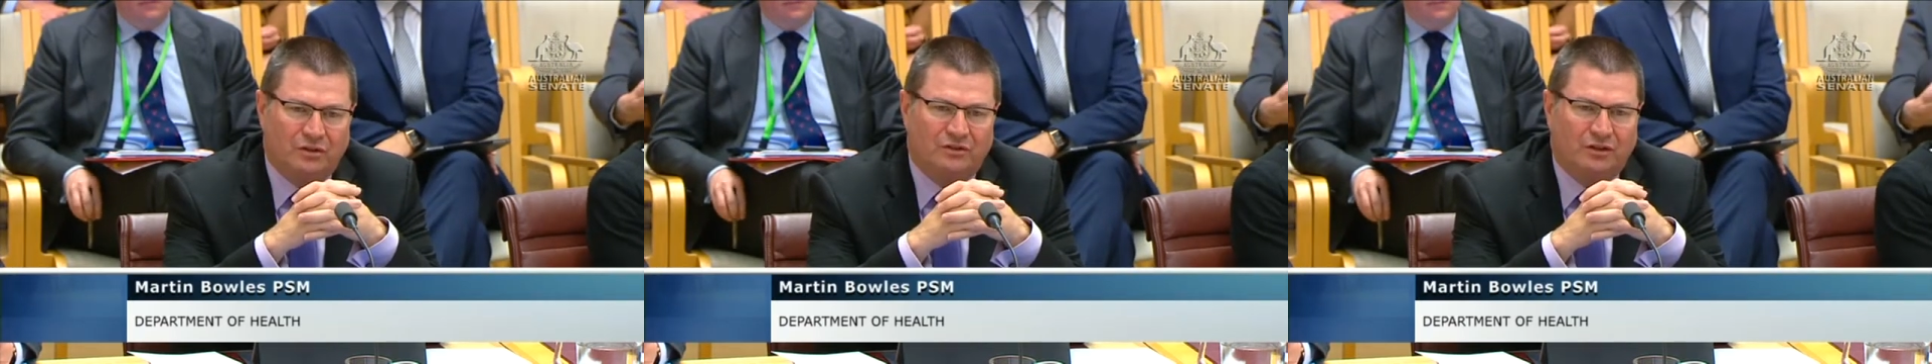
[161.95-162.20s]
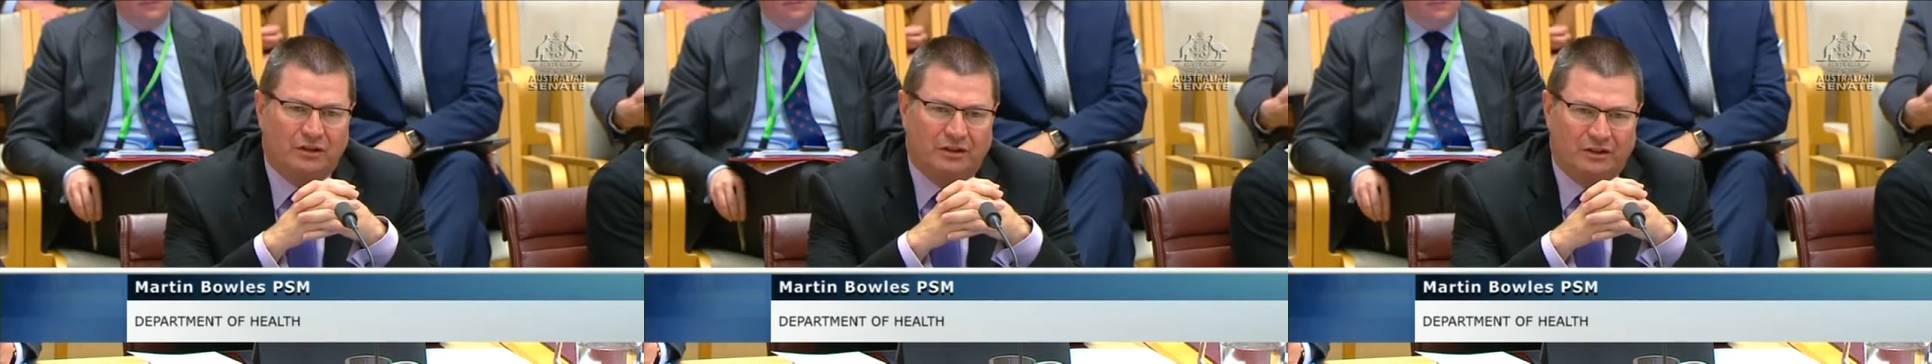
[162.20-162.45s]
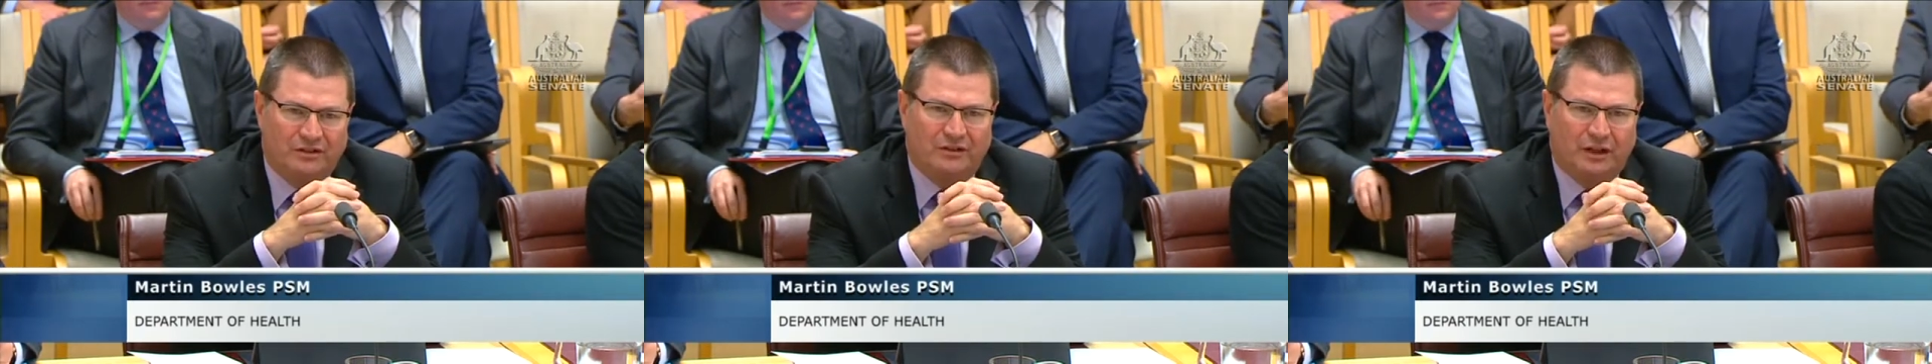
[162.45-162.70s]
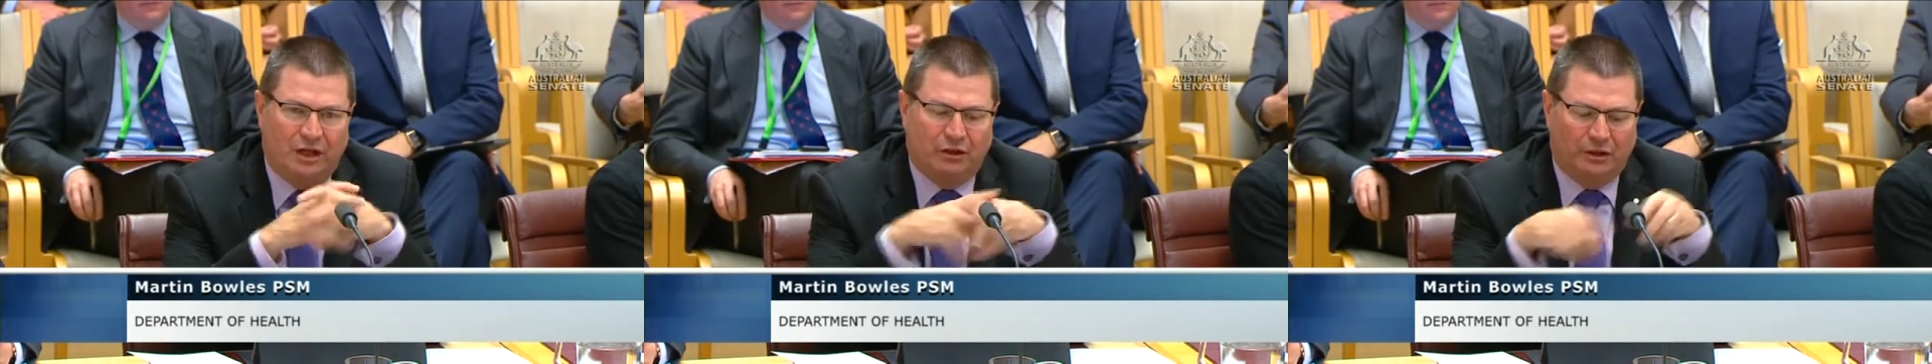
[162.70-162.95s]
New Zealand is
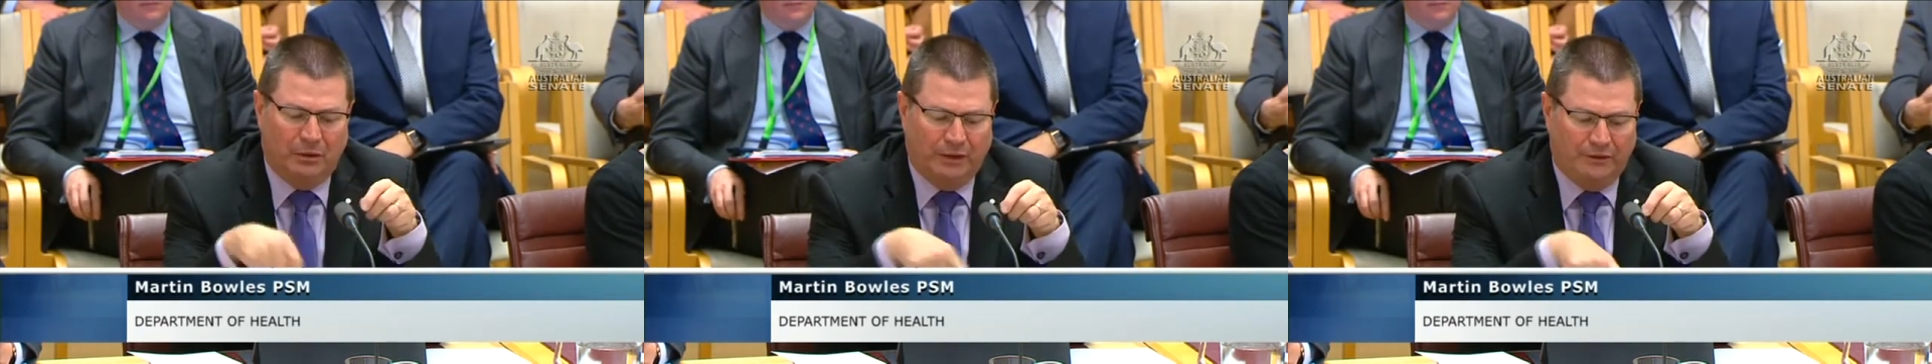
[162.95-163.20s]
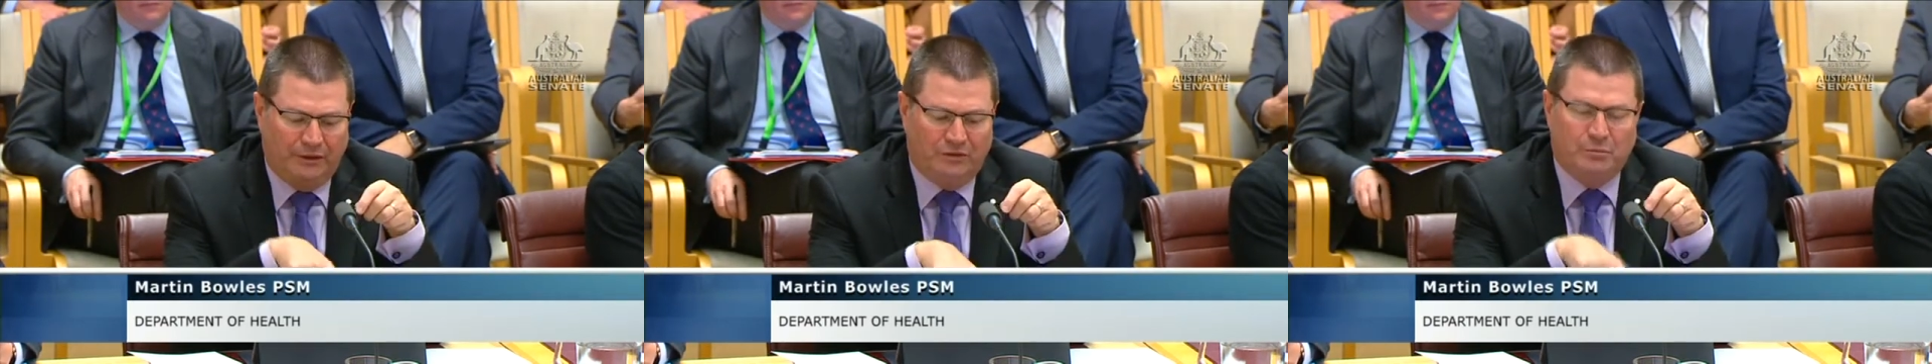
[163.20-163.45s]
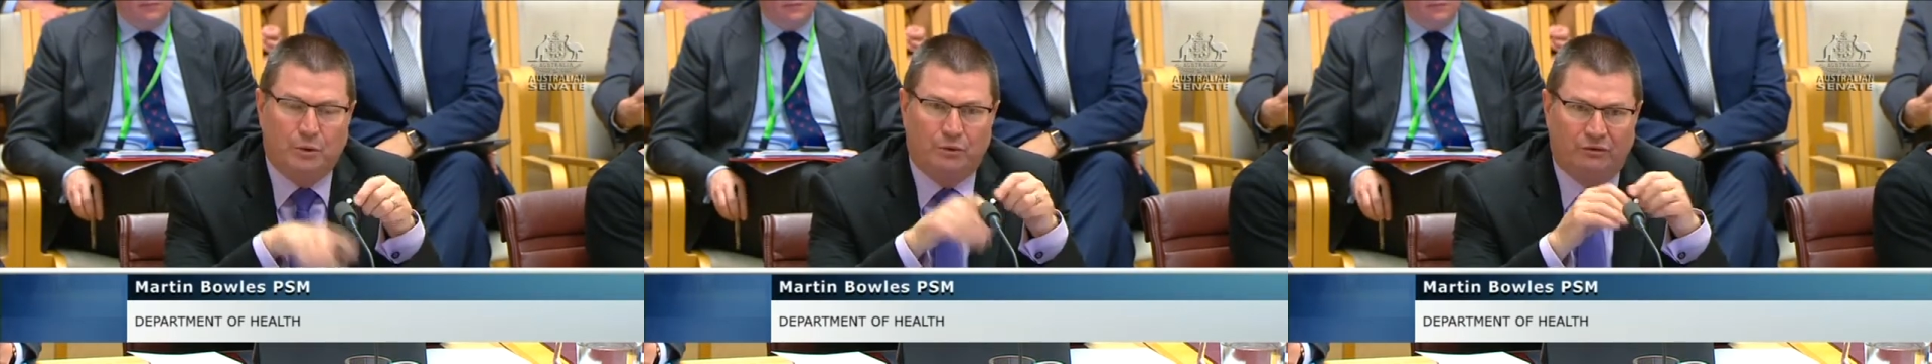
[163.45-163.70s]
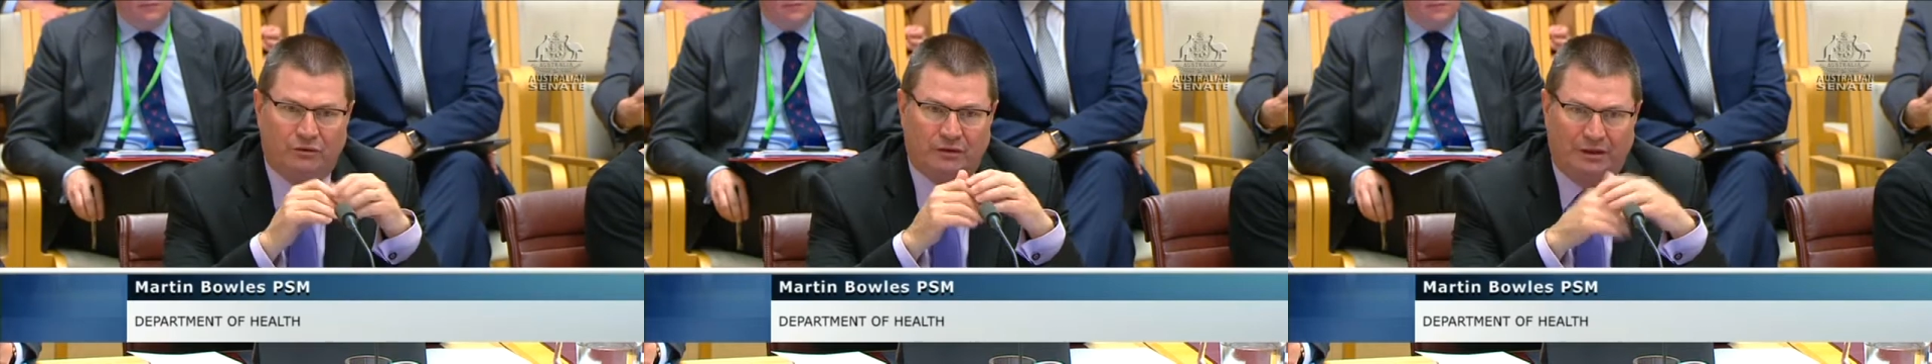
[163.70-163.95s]
the only one that has
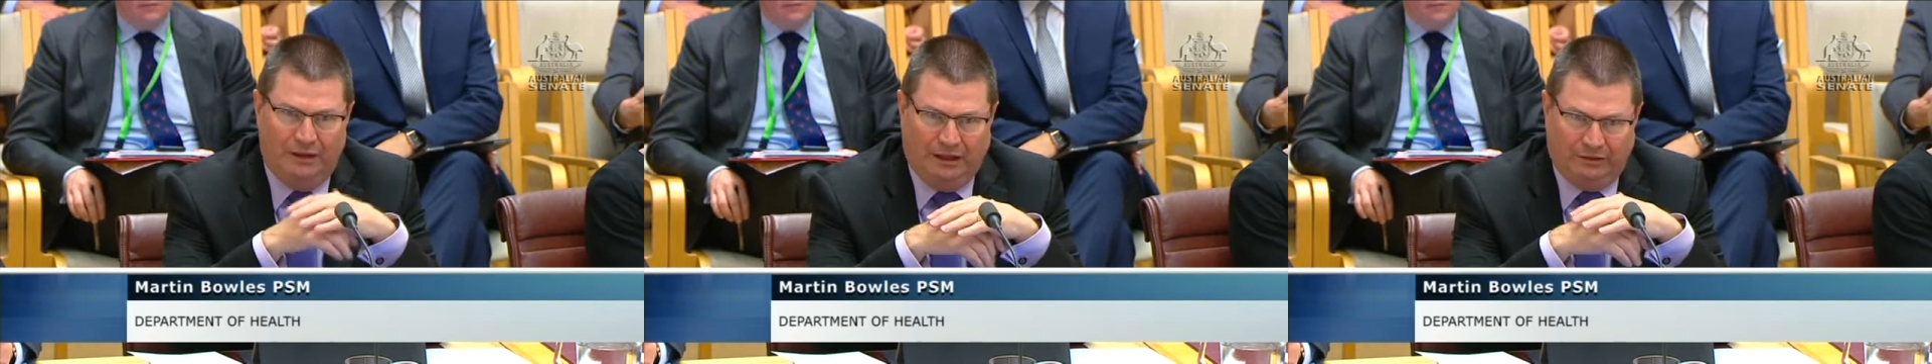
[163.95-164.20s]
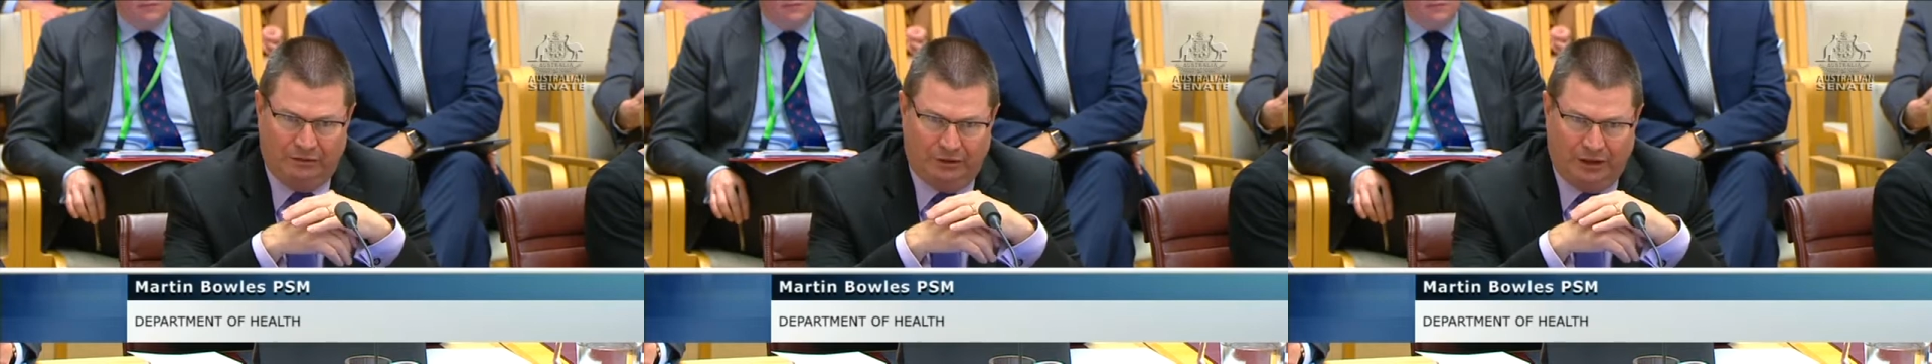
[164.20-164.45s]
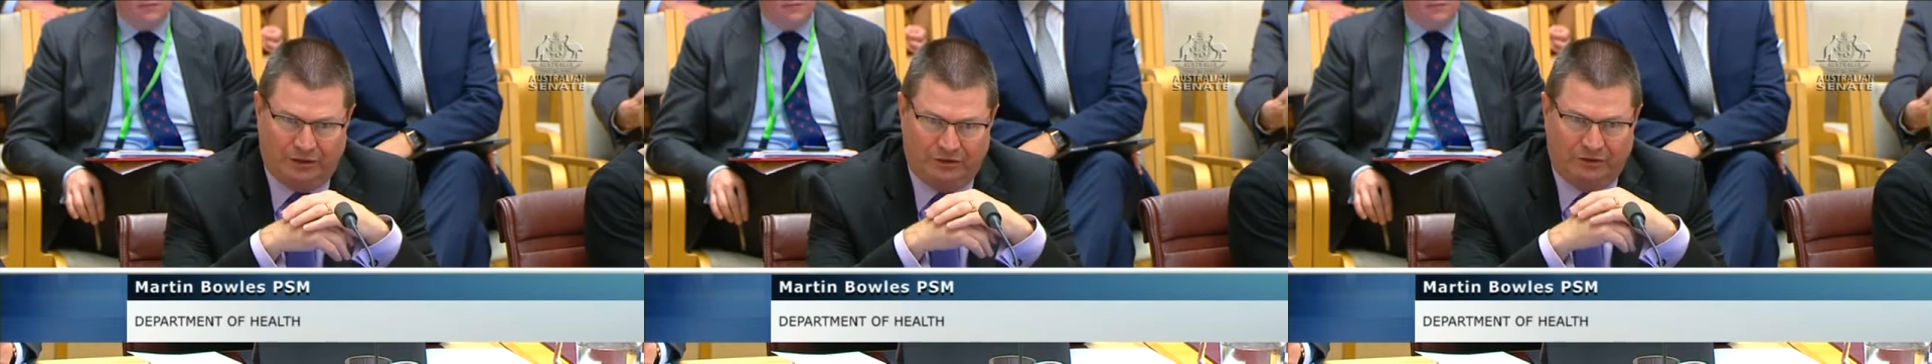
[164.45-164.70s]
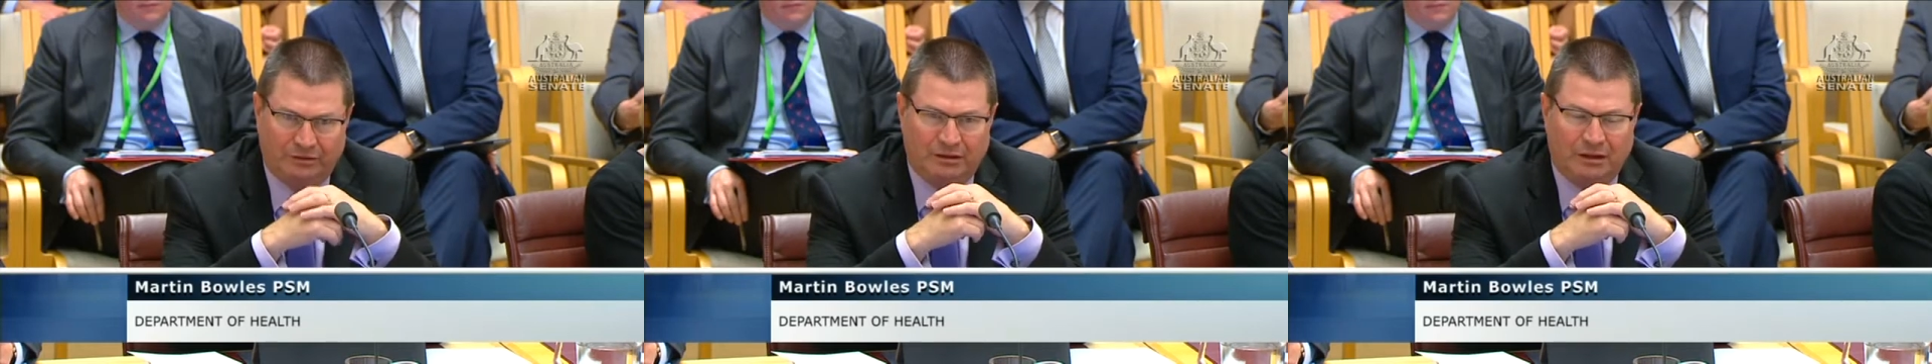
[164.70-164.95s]
moved in that
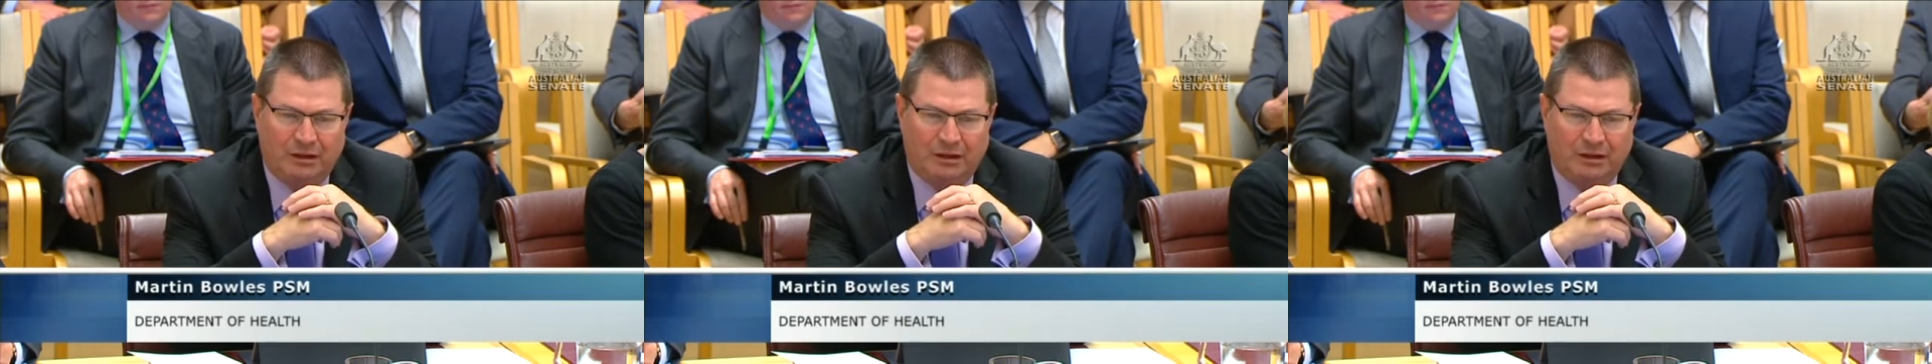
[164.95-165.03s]
direction.